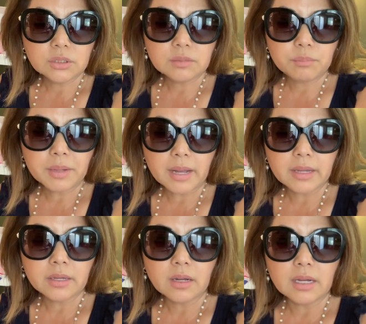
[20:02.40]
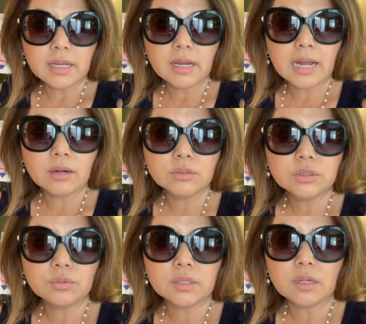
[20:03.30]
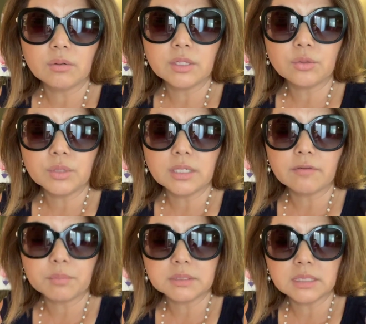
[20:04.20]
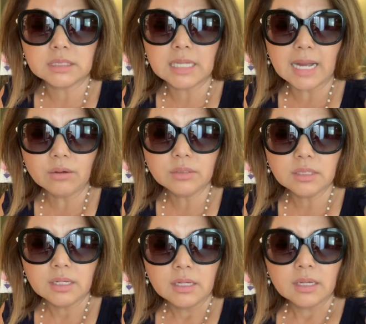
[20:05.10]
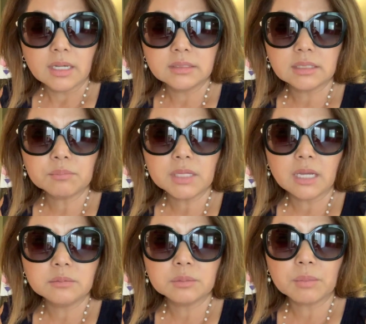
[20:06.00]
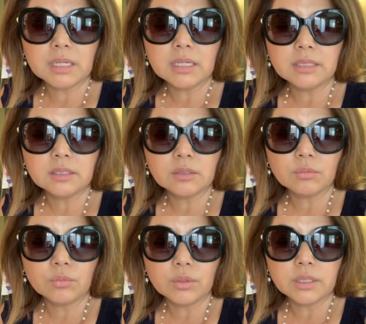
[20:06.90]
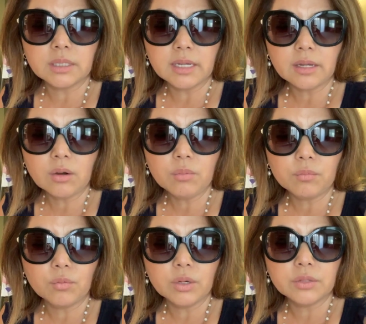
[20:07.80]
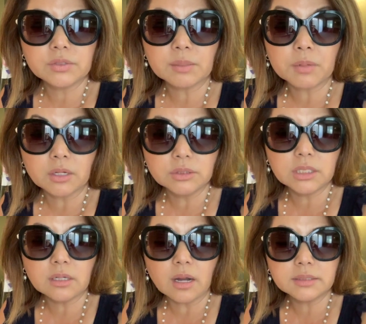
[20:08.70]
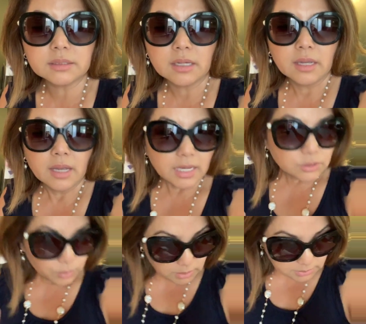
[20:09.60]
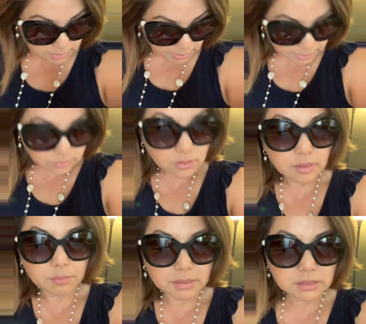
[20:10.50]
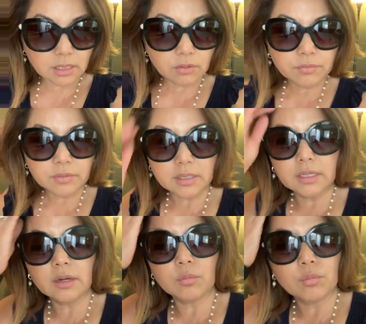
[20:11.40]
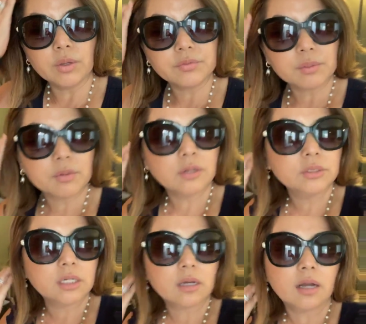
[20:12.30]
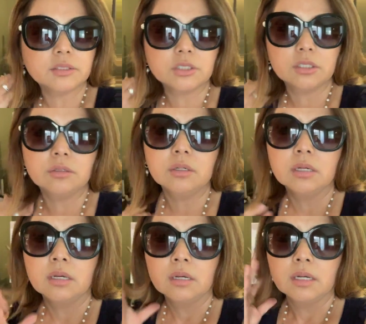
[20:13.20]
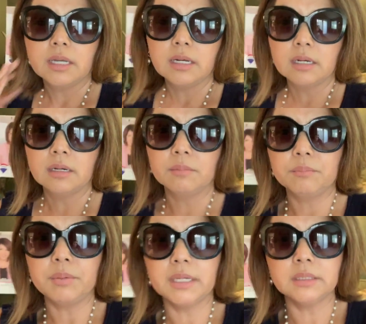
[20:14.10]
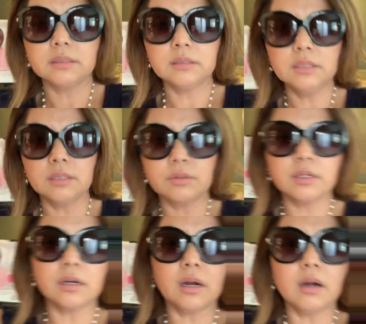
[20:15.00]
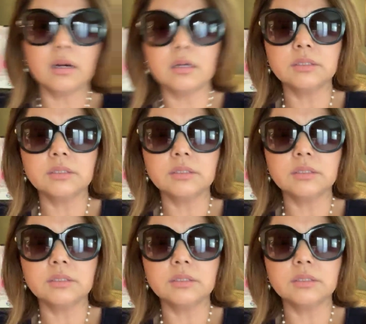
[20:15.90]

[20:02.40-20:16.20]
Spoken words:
buy a house with only 3.5% down, and sometimes my lender would help with some closing costs, as well as I myself can help with some closing costs too. But you know, there are